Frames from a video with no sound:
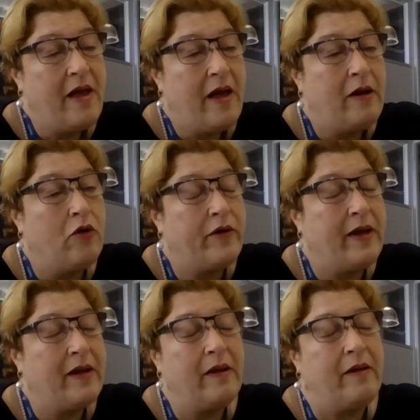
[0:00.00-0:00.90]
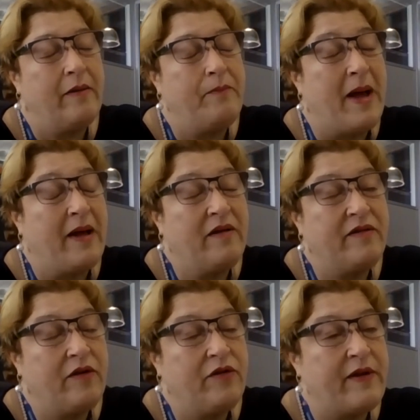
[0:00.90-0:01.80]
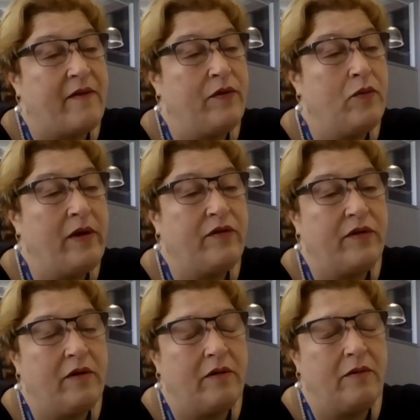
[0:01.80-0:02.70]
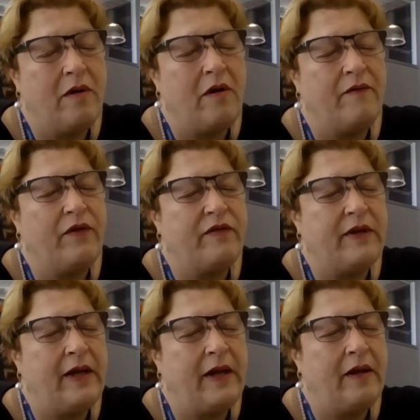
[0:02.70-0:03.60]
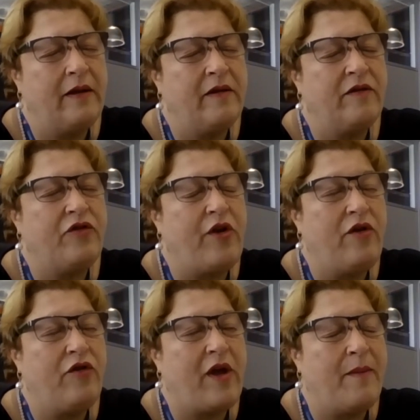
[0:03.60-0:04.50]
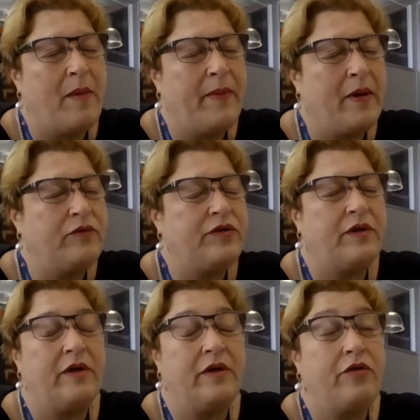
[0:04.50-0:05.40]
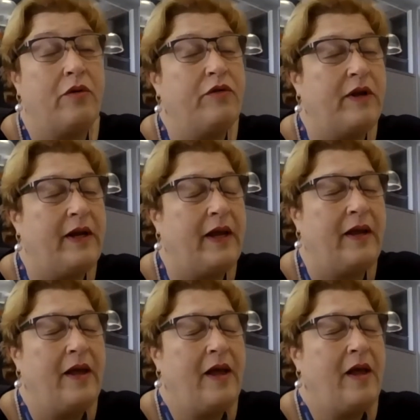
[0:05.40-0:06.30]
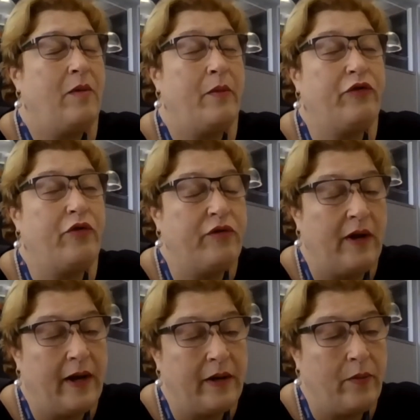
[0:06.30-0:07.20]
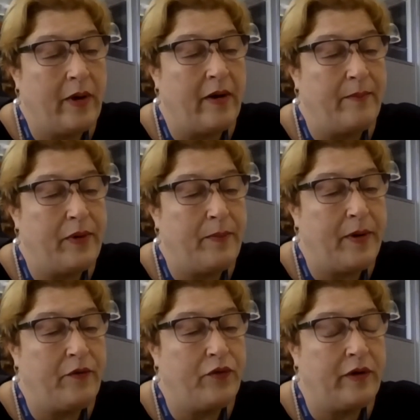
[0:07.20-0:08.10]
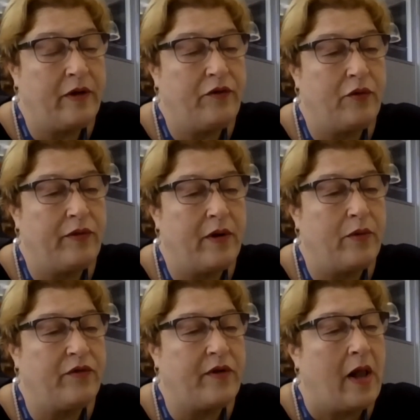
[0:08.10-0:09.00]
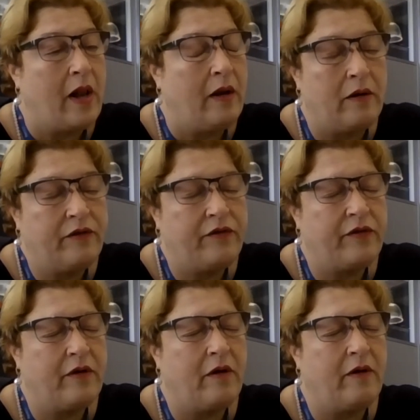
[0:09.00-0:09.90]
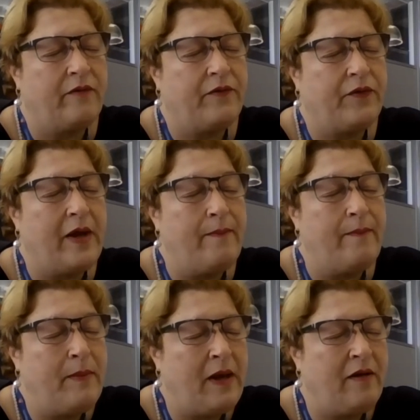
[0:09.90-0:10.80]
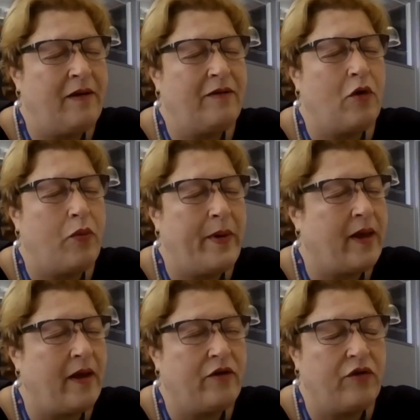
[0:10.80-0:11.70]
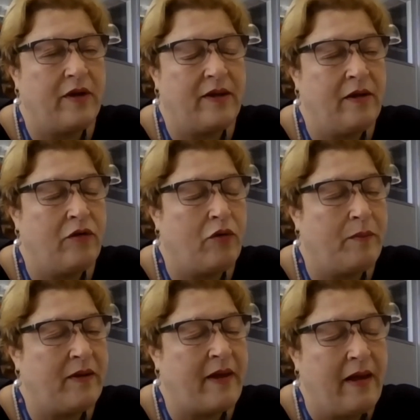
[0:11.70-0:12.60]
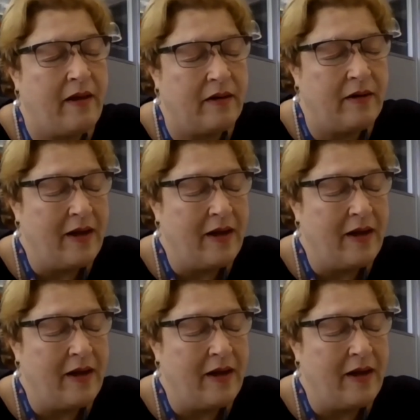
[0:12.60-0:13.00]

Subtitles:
Looking back 6-7 weeks ago, obviously this change came about we were totally unaware, unprepared for that. So there was a lot of immediate, quick action that needed to be taken.